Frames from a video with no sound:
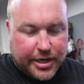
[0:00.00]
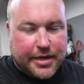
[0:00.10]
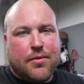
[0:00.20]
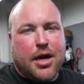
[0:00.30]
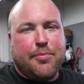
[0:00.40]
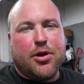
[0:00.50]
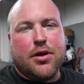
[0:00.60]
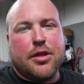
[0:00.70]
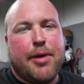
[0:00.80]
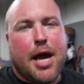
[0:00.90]
We kind of put it
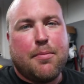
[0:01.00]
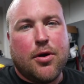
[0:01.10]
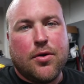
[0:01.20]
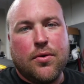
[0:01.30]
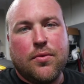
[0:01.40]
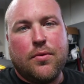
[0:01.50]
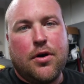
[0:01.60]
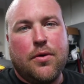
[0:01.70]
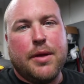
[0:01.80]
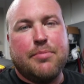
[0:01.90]
on the back burner
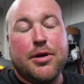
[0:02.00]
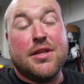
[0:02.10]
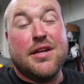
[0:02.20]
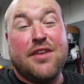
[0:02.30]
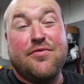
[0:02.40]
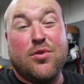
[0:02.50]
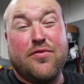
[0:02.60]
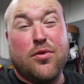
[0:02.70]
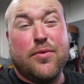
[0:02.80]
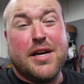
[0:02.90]
while we built the
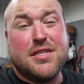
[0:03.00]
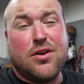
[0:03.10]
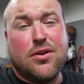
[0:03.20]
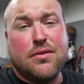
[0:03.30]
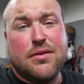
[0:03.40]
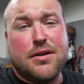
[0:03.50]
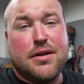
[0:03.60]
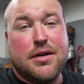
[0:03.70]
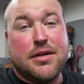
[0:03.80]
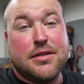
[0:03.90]
944 race car,
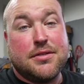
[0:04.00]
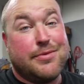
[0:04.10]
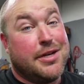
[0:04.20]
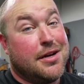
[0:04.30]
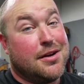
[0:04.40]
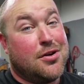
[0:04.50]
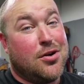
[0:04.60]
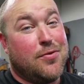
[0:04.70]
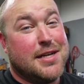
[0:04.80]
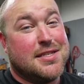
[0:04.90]
because we needed a
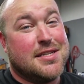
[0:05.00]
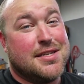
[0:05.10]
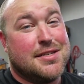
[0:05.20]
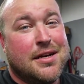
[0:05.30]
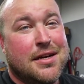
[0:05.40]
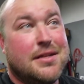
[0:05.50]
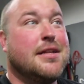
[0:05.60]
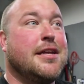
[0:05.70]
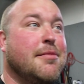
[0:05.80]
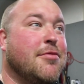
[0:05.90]
car to race this season. And
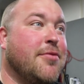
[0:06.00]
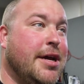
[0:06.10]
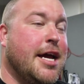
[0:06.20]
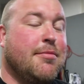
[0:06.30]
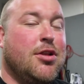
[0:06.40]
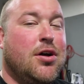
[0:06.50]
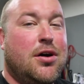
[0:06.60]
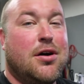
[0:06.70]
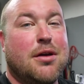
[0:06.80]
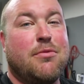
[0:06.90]
then the M3 came
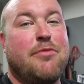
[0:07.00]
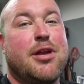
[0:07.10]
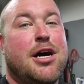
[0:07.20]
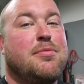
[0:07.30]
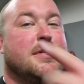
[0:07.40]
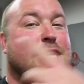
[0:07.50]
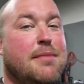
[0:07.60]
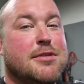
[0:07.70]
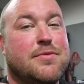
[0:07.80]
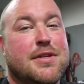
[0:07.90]
along, and we've been helping
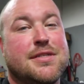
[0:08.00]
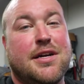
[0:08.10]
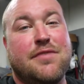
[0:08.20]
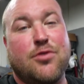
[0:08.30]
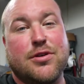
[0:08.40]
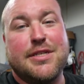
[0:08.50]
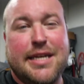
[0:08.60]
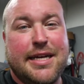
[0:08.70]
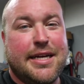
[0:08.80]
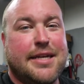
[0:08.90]
Thomas with his
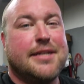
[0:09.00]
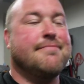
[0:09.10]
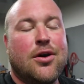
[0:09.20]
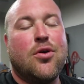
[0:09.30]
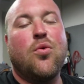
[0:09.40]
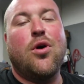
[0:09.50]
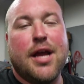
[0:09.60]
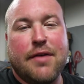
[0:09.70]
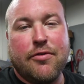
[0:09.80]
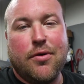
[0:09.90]
914, and
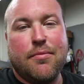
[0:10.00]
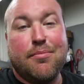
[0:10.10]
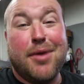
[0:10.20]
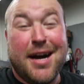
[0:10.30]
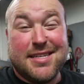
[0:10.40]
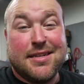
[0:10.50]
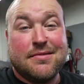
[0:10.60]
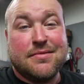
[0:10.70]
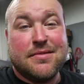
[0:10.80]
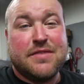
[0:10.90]
whatever. But
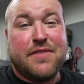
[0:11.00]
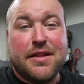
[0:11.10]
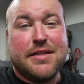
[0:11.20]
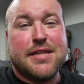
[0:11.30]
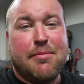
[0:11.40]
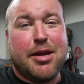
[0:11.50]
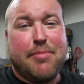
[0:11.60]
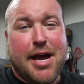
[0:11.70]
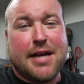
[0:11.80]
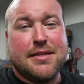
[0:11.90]
it's finally time to get
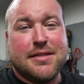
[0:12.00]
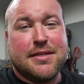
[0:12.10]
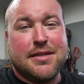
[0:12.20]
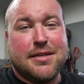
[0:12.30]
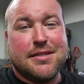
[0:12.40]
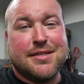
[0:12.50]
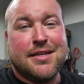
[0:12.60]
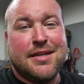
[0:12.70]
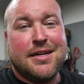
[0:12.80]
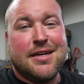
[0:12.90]
back to this thing, because
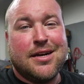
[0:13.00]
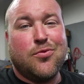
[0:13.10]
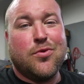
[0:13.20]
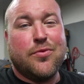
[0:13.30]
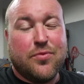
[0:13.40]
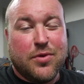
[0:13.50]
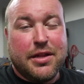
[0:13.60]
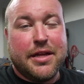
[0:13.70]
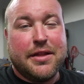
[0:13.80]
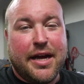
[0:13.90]
I would
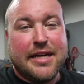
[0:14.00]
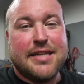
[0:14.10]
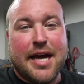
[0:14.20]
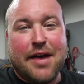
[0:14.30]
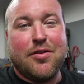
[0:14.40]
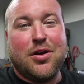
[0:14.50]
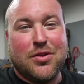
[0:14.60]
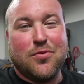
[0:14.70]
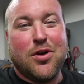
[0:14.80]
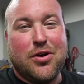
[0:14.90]
really like to have it on
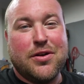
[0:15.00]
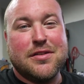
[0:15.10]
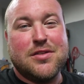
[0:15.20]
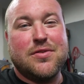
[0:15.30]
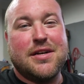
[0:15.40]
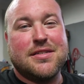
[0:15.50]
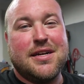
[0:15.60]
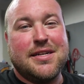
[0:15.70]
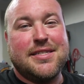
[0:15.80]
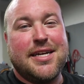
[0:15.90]
the road in
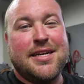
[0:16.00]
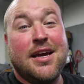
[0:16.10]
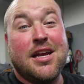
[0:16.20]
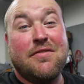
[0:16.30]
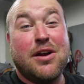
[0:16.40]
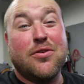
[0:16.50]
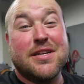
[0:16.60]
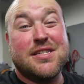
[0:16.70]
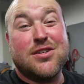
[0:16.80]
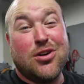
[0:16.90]
2019, and if I don't
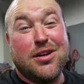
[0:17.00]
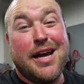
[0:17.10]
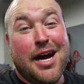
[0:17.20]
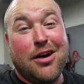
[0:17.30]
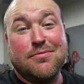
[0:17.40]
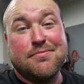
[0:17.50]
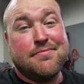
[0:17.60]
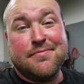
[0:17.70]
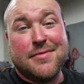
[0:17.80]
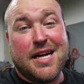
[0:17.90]
get started now,
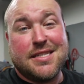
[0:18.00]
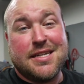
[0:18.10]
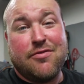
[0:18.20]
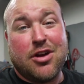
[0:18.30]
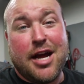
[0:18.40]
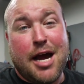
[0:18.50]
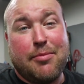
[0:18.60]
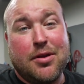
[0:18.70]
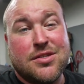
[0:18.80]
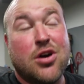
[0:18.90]
that's never going to
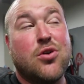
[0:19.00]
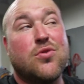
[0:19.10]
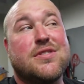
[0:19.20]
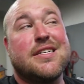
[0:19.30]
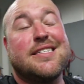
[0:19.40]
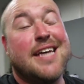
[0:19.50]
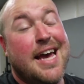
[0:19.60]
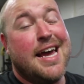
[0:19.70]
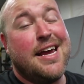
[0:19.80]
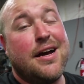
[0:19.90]
happen. So
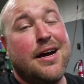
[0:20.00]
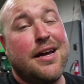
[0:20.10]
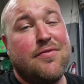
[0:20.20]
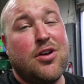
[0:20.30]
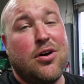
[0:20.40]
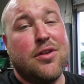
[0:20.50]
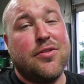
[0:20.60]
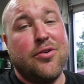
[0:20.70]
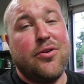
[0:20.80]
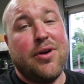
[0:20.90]
today, I have gone
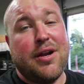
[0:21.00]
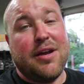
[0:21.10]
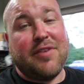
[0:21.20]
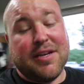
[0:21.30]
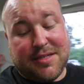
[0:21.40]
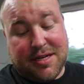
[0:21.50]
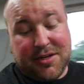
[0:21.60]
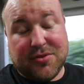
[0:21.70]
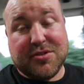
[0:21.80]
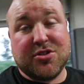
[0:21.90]
through and I've
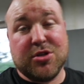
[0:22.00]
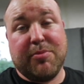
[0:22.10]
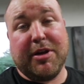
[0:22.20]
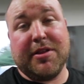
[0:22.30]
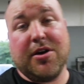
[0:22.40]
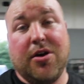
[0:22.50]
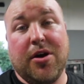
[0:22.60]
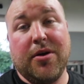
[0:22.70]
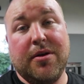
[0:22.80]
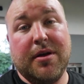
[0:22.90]
continued stripping the
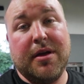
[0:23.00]
car.